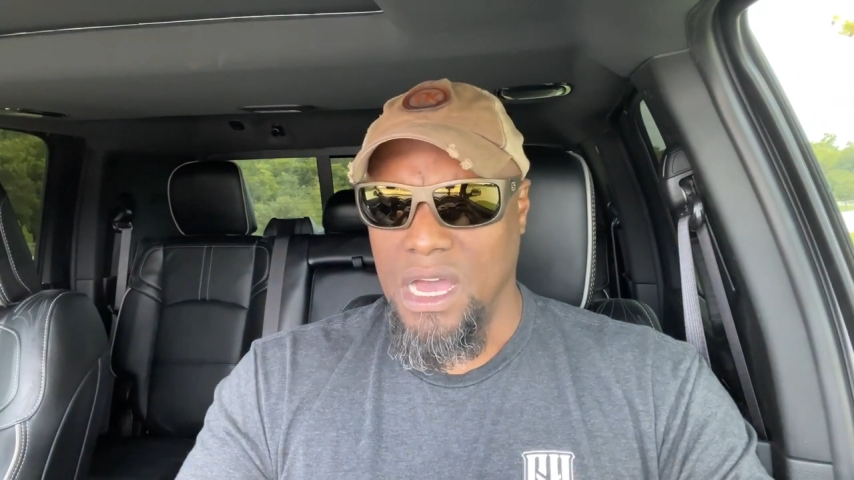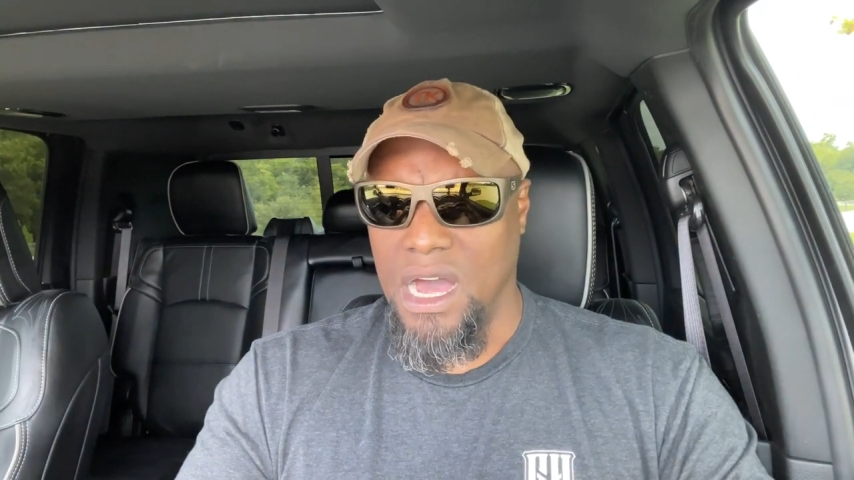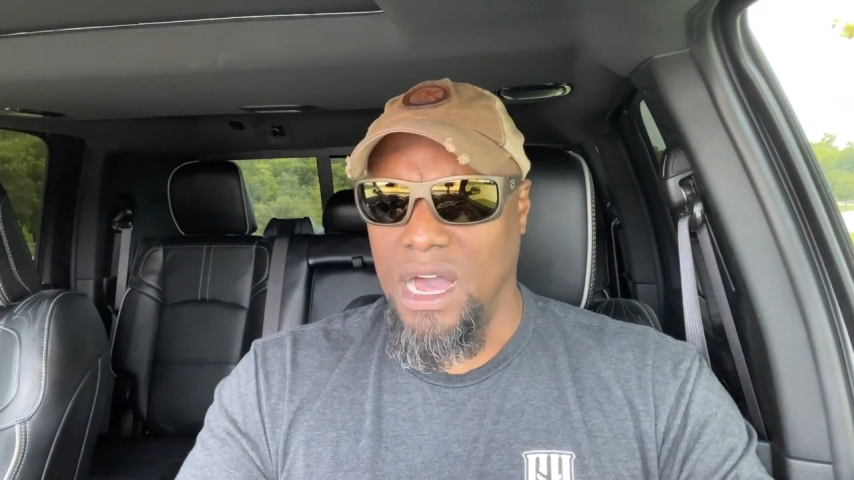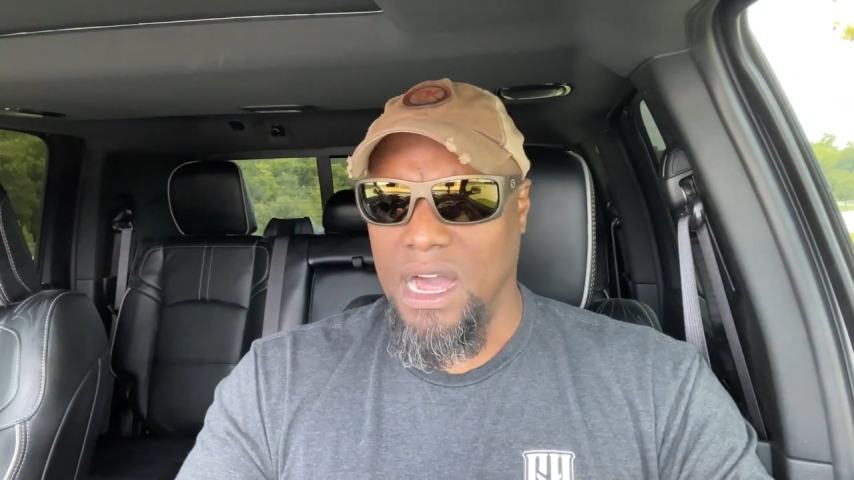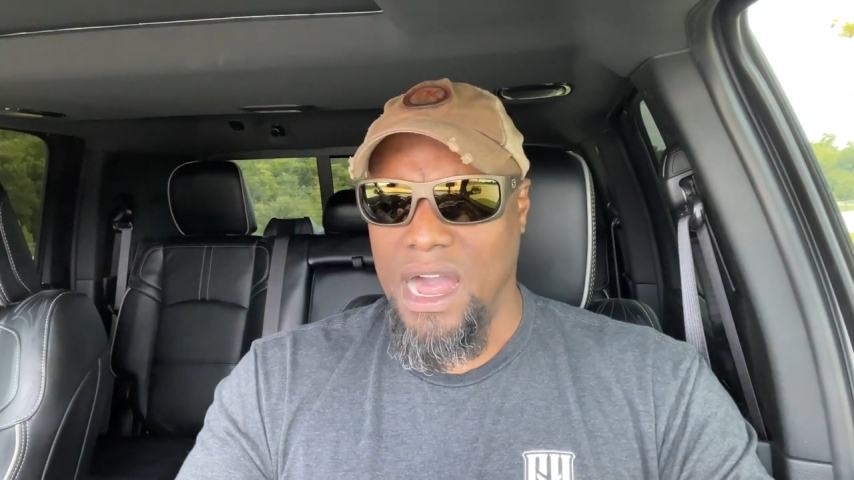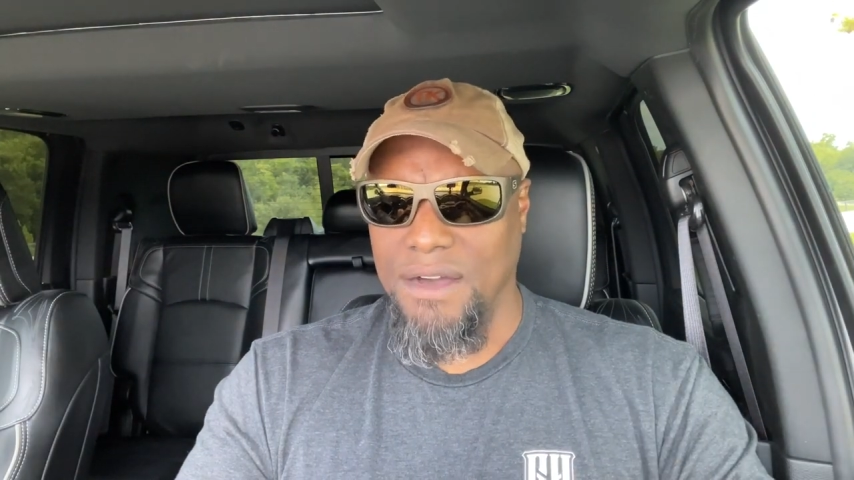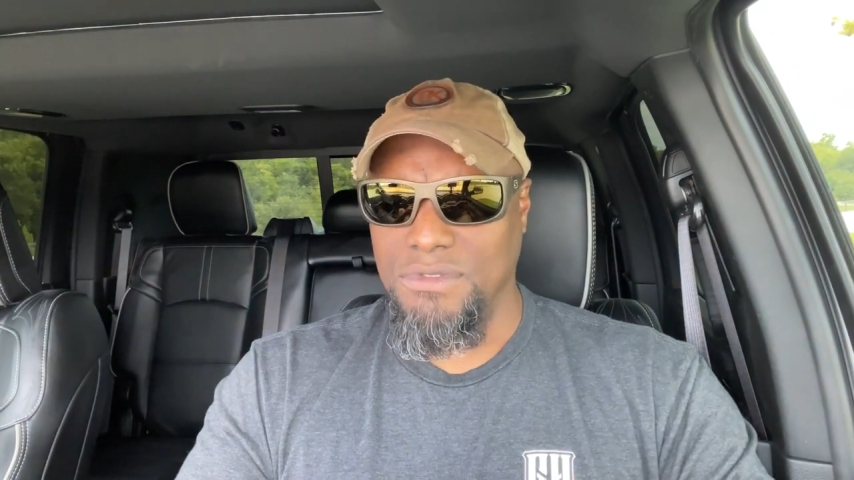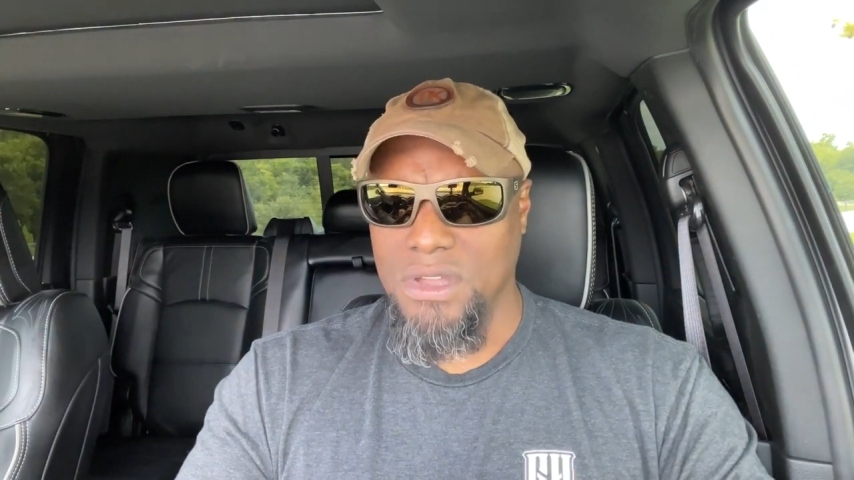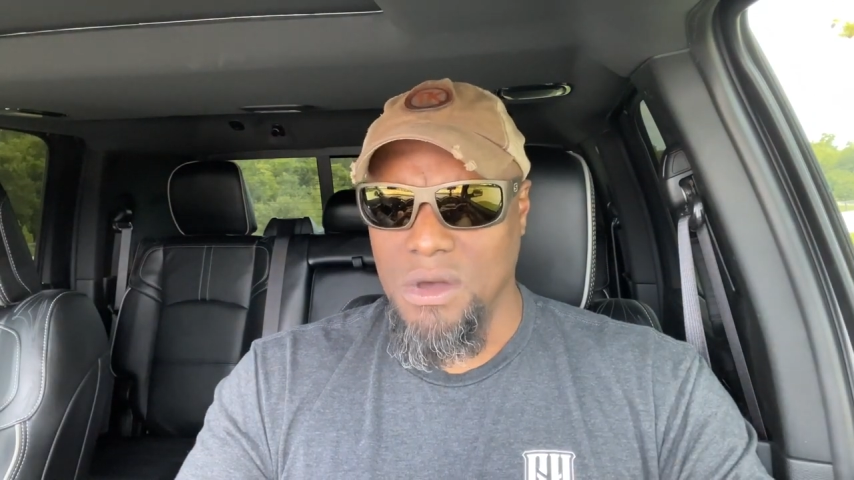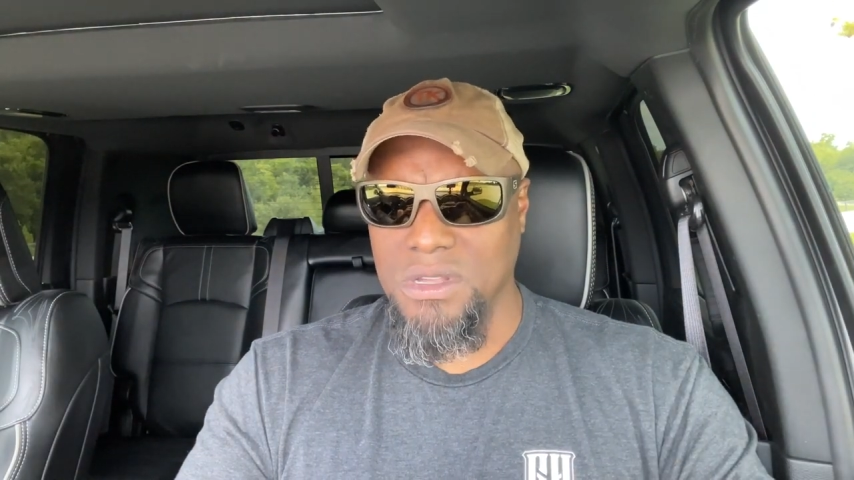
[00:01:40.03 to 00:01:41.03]
I've
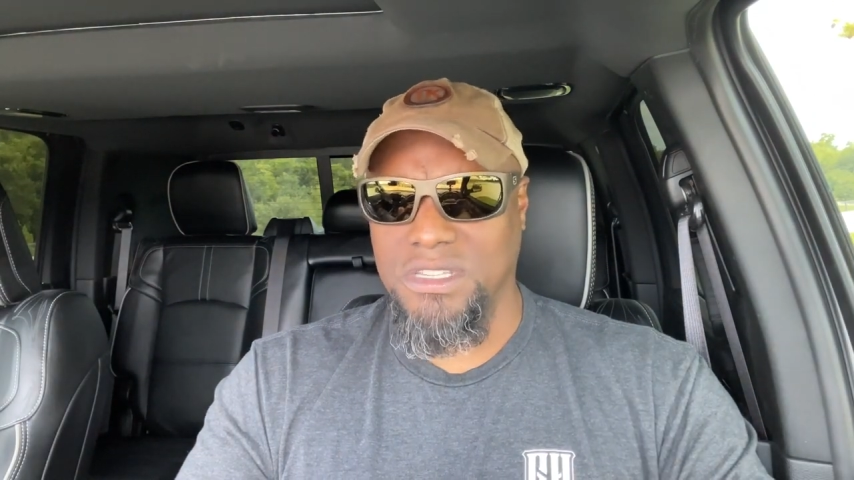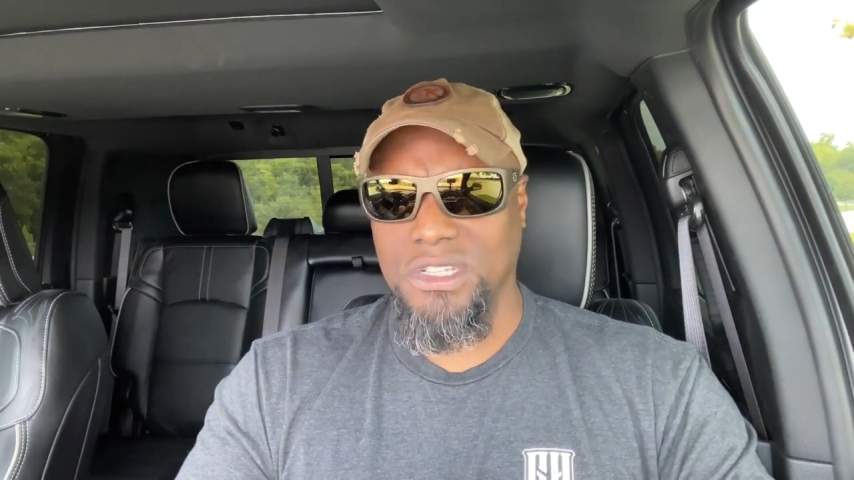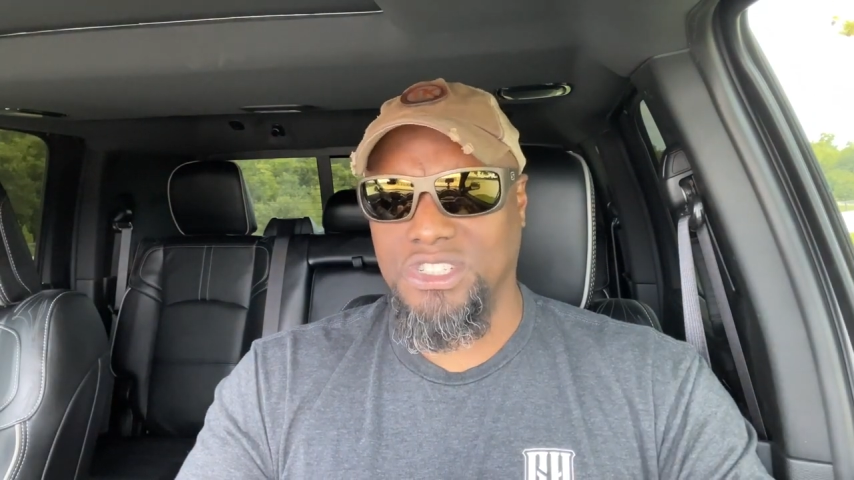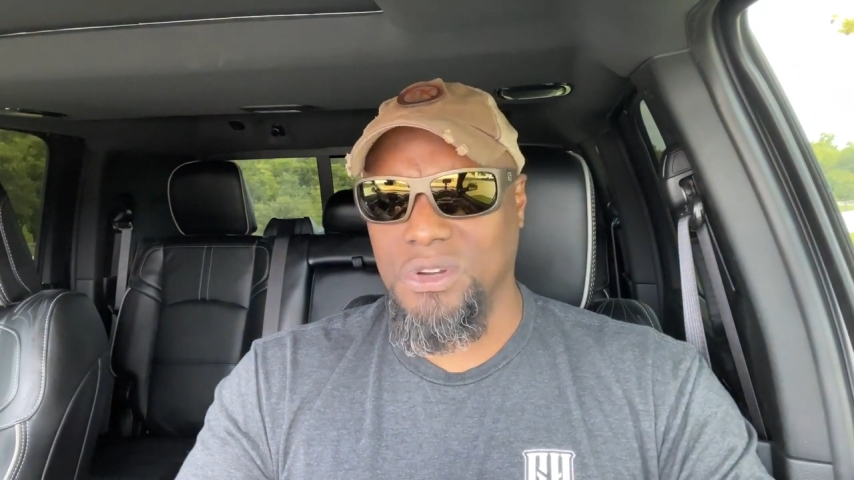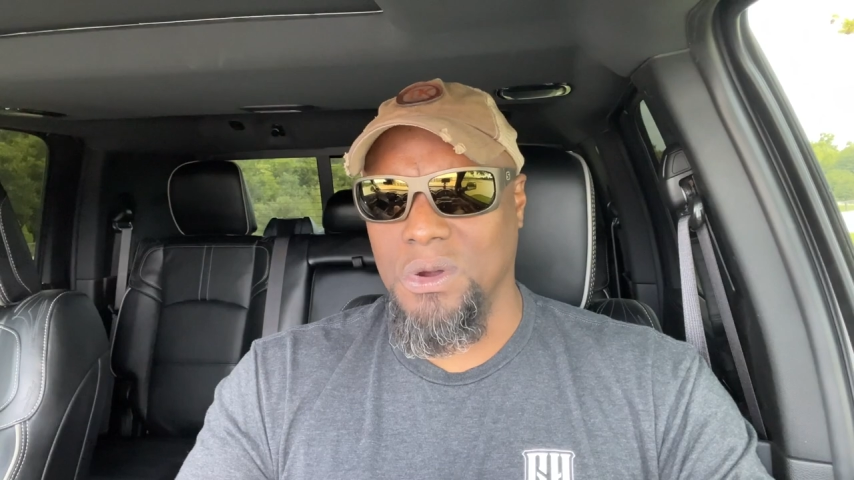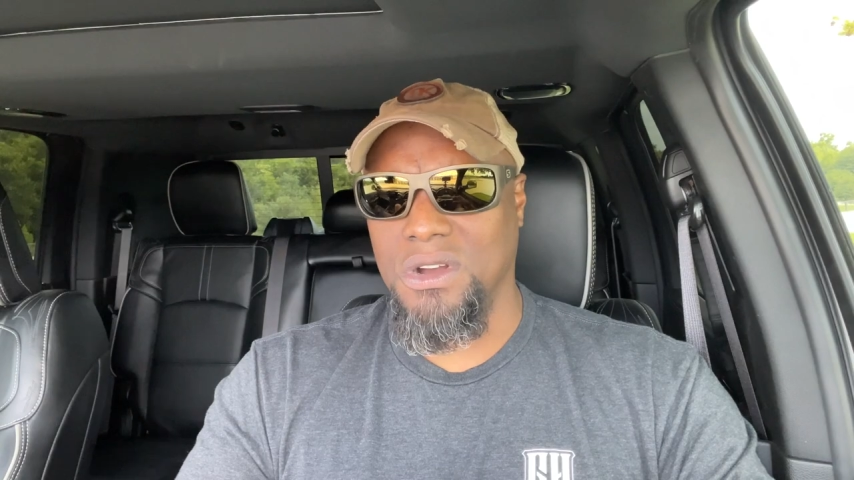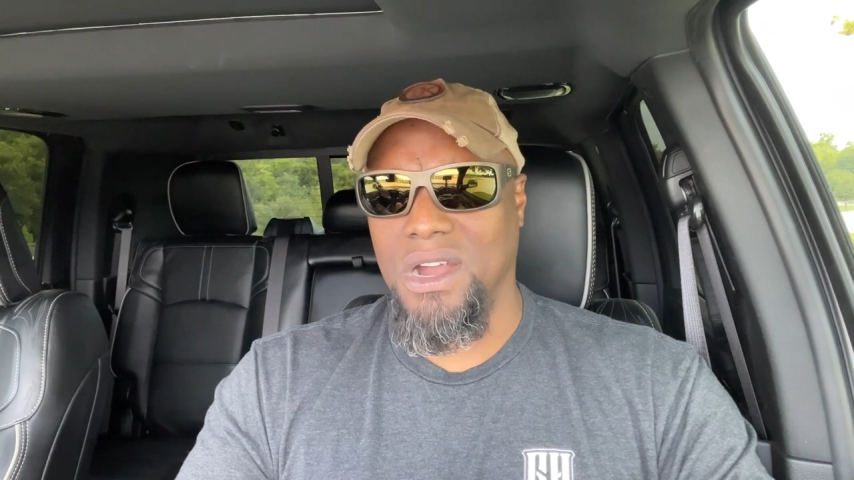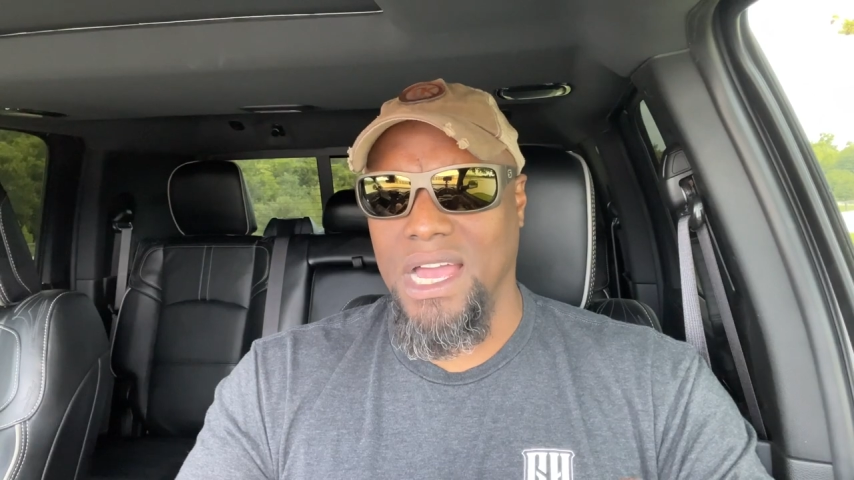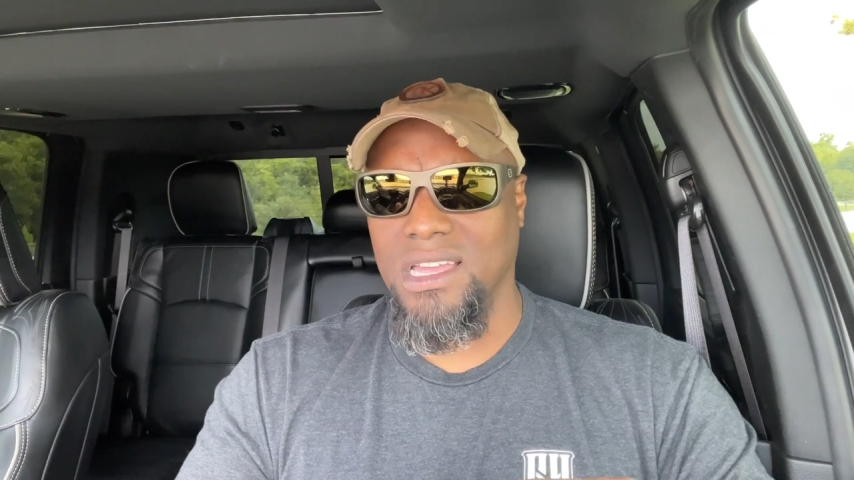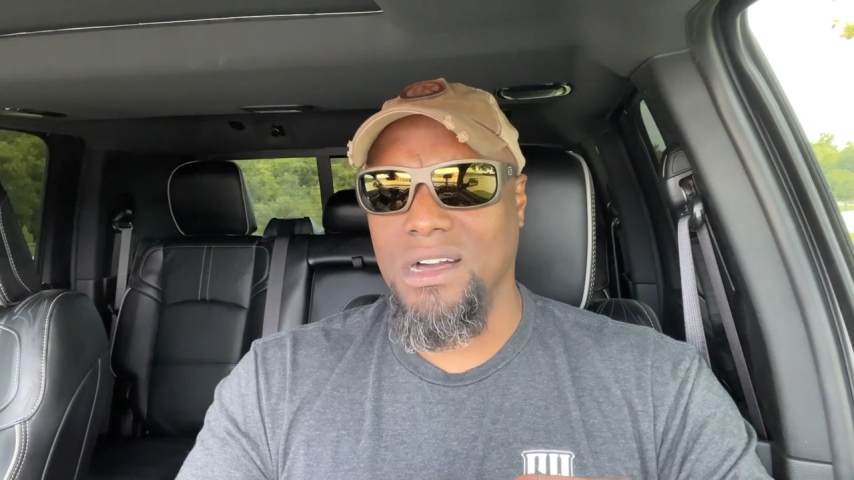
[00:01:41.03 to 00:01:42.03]
noticed the
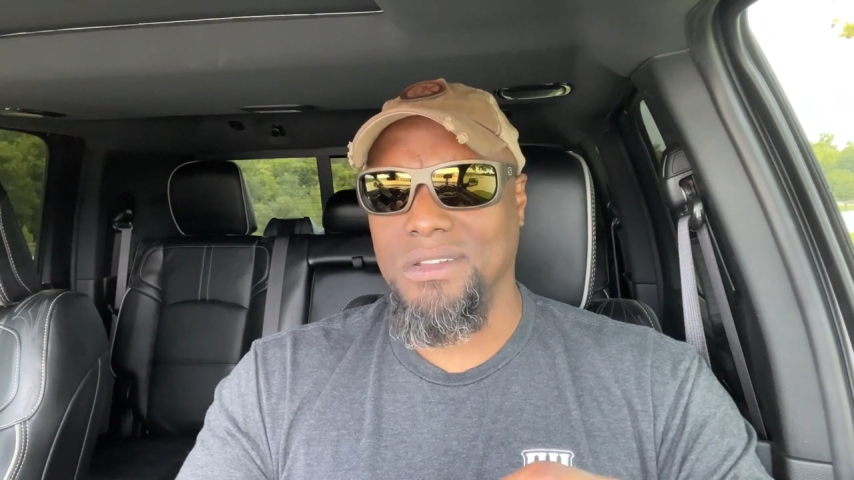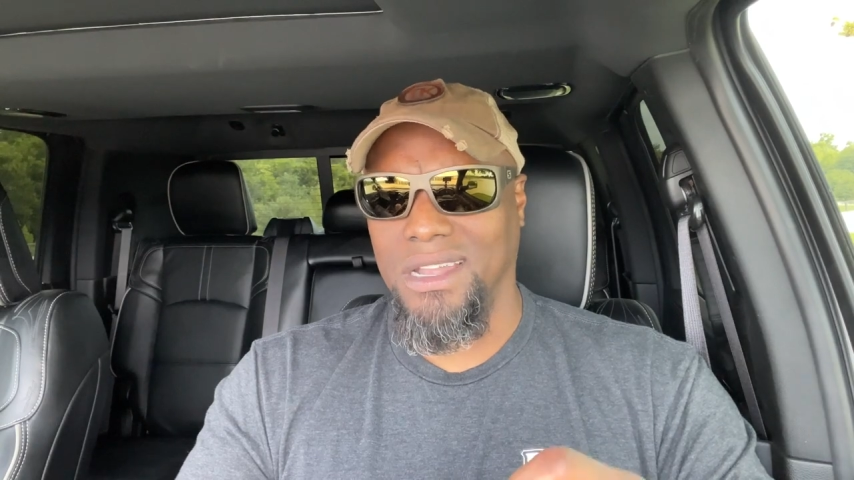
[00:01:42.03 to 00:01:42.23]
shorter I go,